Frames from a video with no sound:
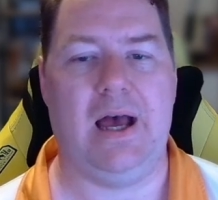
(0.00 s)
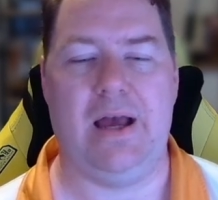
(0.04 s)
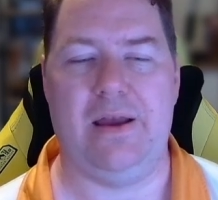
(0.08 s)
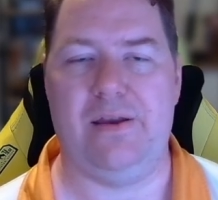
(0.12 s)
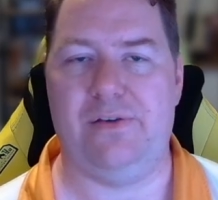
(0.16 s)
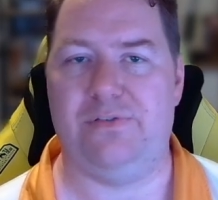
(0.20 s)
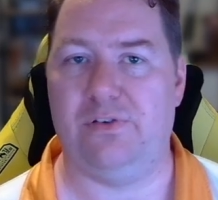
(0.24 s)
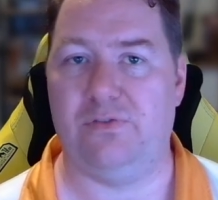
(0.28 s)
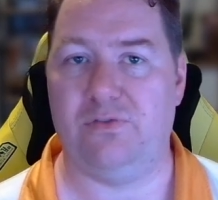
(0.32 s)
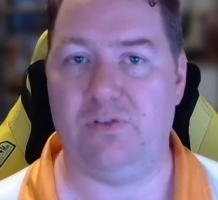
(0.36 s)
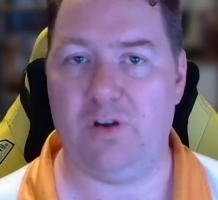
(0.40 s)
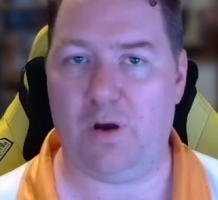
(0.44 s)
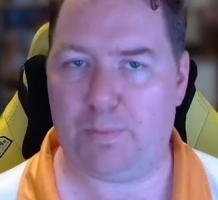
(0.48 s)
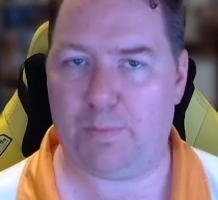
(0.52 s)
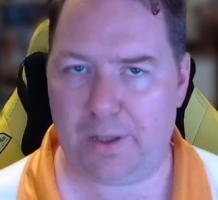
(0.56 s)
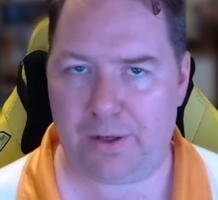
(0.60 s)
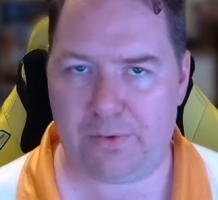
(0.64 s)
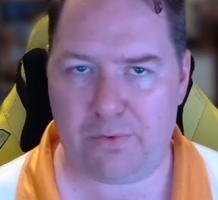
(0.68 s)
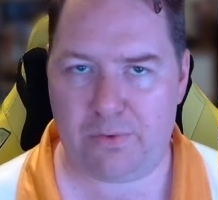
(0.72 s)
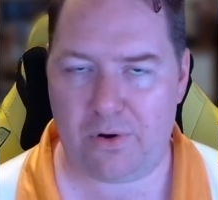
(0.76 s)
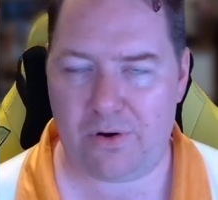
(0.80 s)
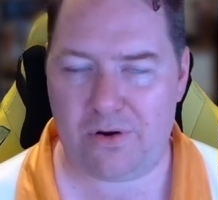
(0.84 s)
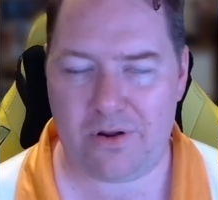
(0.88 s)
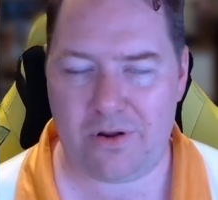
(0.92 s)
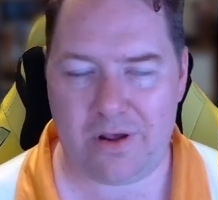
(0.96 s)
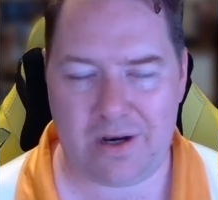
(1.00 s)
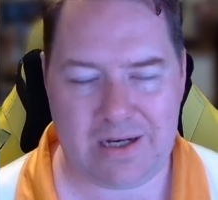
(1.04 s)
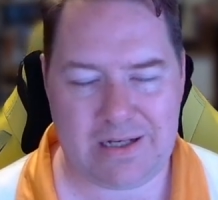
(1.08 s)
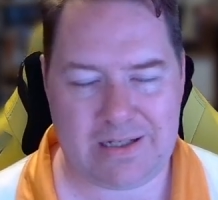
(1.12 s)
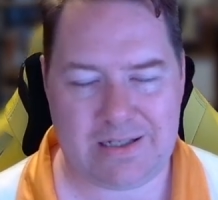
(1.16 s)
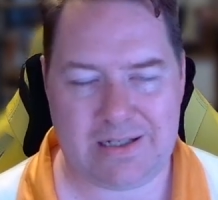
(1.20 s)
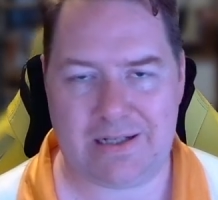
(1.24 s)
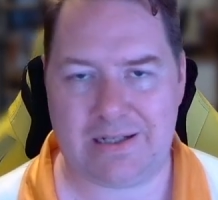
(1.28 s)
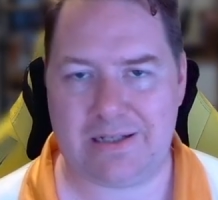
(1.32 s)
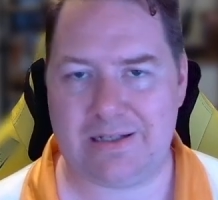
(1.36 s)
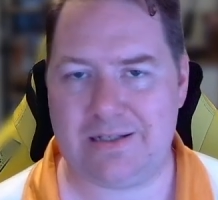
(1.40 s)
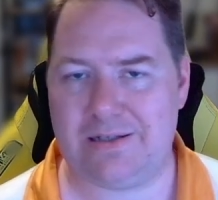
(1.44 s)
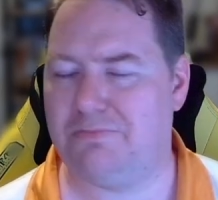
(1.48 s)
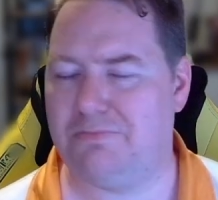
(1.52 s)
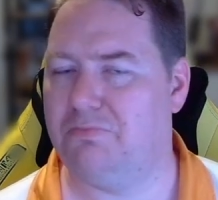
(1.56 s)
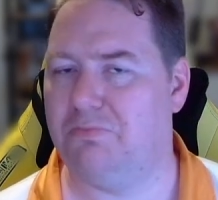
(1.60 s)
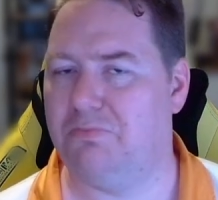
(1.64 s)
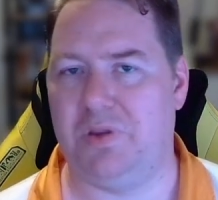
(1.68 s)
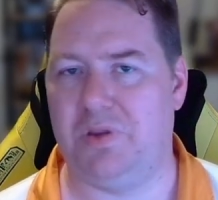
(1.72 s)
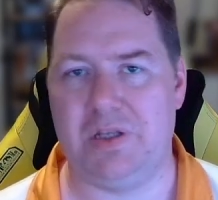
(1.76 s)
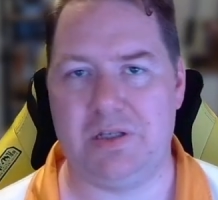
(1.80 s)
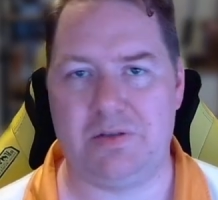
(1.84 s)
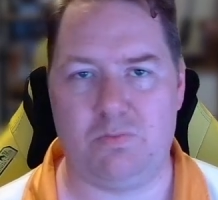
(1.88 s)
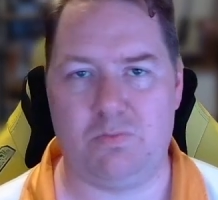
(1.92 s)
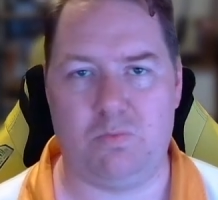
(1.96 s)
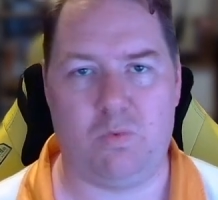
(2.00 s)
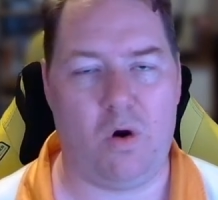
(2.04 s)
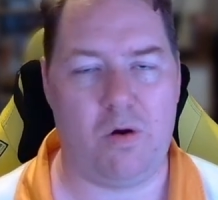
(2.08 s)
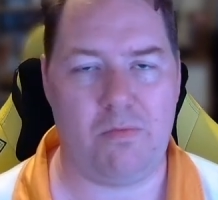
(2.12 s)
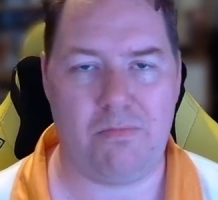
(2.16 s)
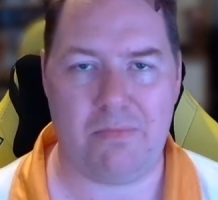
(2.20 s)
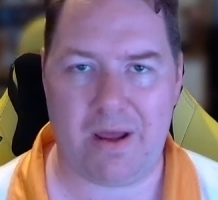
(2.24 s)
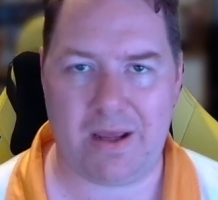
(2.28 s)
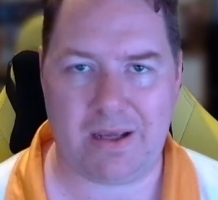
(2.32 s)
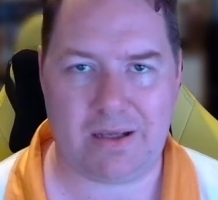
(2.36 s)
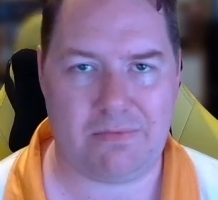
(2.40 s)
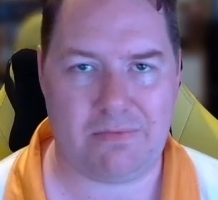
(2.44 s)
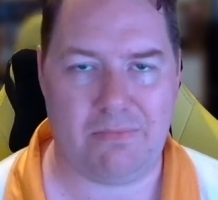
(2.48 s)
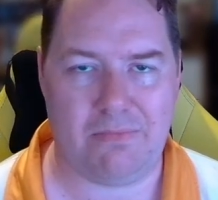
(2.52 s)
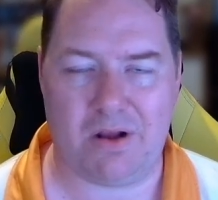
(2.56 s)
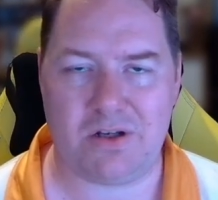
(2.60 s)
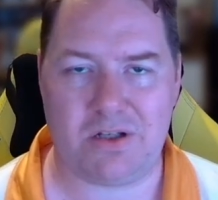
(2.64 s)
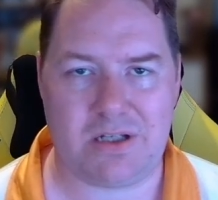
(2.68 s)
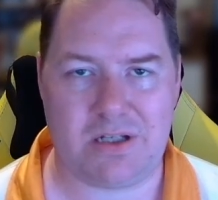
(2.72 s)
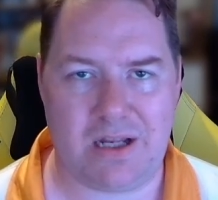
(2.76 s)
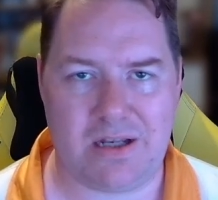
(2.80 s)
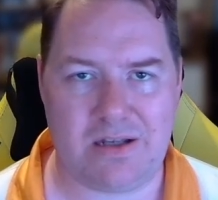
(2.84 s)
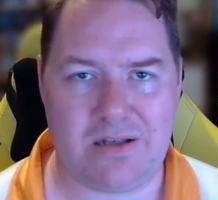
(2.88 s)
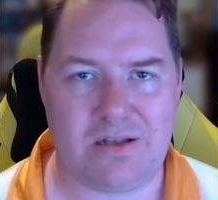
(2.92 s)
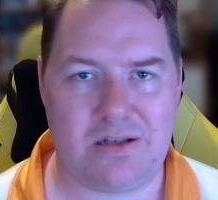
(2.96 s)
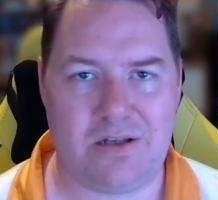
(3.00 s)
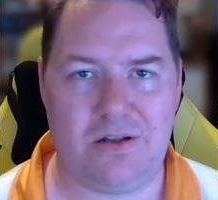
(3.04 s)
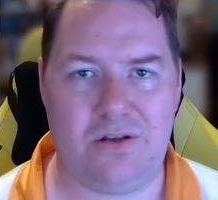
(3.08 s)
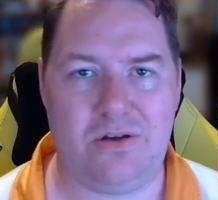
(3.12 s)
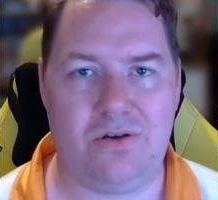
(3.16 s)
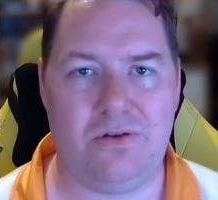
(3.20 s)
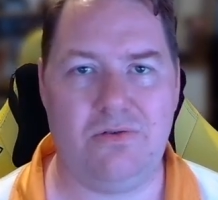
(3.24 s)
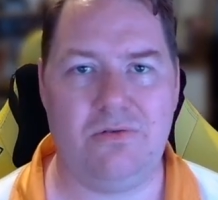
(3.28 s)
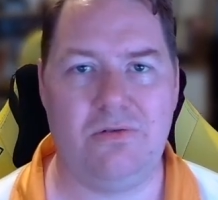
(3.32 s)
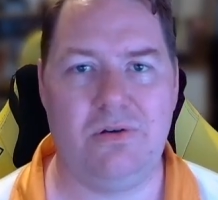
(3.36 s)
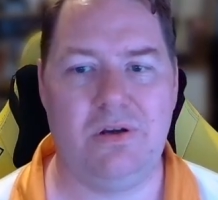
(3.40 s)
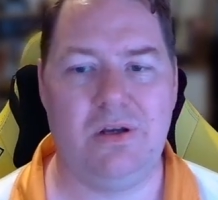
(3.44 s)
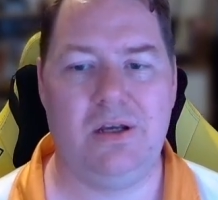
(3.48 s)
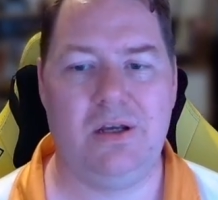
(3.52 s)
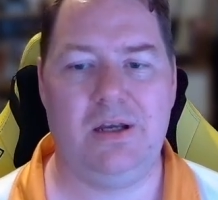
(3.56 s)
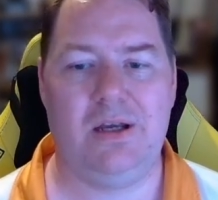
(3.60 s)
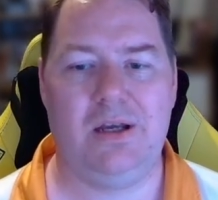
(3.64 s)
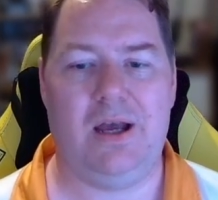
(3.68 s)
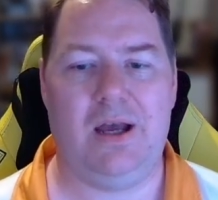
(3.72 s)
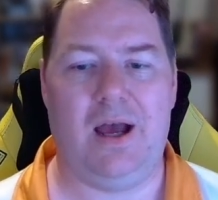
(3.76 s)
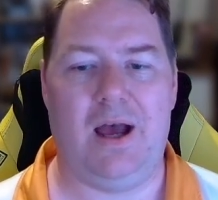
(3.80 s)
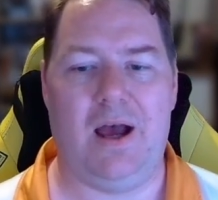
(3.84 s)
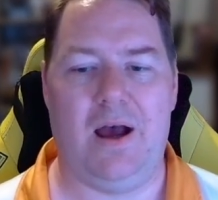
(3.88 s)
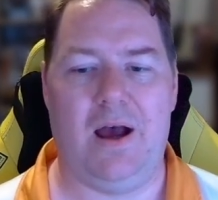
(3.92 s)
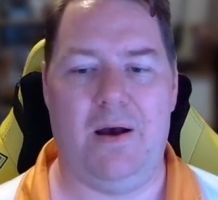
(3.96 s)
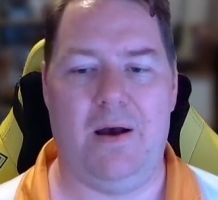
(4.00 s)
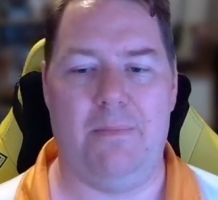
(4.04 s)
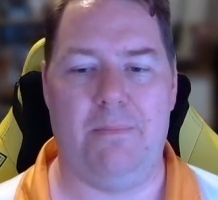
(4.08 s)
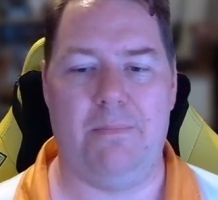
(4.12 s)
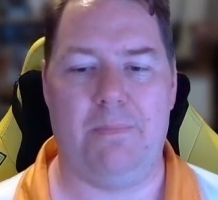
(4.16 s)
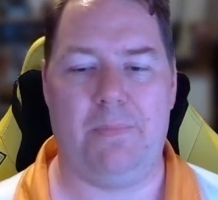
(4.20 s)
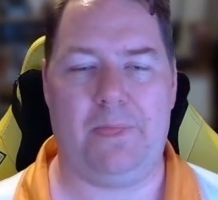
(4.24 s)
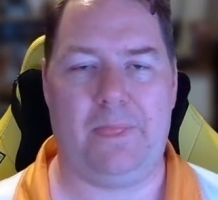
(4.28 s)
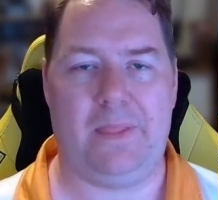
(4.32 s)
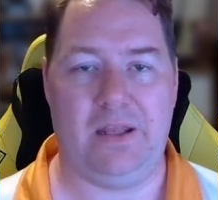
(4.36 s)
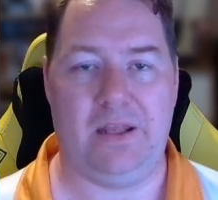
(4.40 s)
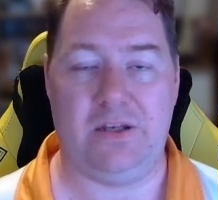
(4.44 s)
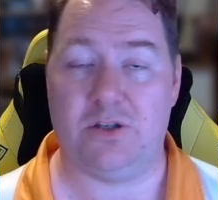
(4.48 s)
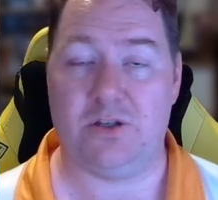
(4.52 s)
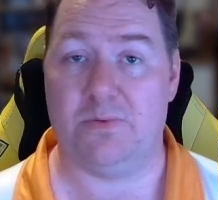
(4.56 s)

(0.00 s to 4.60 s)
If you've not played Road 96, this won't make much sense to you in